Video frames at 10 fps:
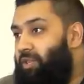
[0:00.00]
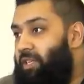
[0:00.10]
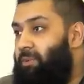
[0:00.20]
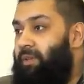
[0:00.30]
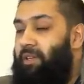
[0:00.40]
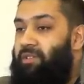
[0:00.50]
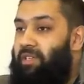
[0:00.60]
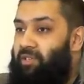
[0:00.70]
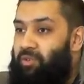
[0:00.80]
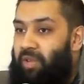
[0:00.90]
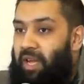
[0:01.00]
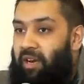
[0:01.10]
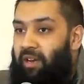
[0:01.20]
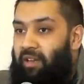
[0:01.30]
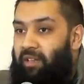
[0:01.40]
do this, when they usually do
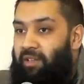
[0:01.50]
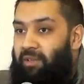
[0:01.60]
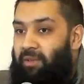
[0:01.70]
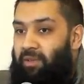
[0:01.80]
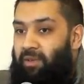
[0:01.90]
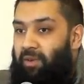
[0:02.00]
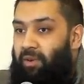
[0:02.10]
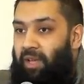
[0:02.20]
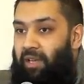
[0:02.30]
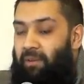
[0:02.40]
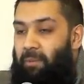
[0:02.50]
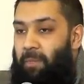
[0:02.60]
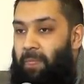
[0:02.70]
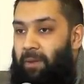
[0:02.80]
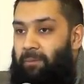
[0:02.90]
that, okay?
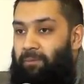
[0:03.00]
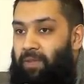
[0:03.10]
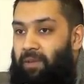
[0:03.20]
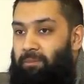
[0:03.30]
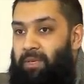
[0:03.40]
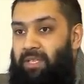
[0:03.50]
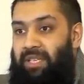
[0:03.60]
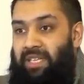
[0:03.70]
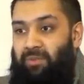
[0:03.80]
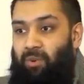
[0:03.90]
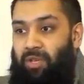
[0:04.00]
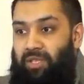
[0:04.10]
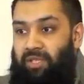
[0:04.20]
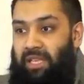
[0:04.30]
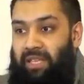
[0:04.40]
Because that's,
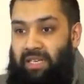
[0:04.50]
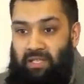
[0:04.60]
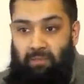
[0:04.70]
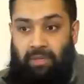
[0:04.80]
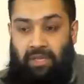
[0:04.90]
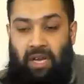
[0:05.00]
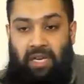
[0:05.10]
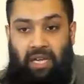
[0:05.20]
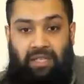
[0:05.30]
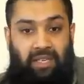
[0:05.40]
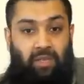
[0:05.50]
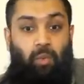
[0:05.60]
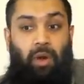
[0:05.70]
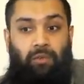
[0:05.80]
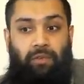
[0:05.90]
what's, that, that's the masalih, that's
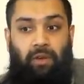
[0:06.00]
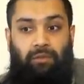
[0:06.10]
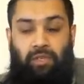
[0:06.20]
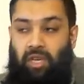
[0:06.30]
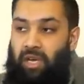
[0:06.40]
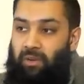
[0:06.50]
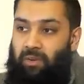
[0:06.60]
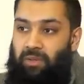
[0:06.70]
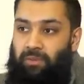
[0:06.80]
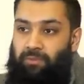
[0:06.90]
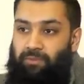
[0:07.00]
the welfare of the child.